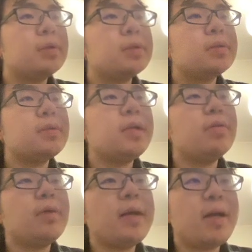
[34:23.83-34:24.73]
So that
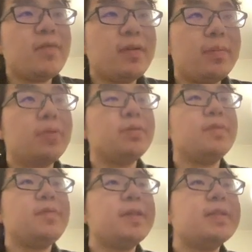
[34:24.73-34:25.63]
you will have a
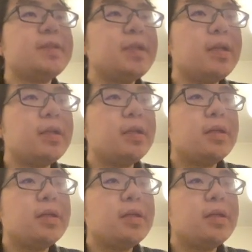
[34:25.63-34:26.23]
postfix here,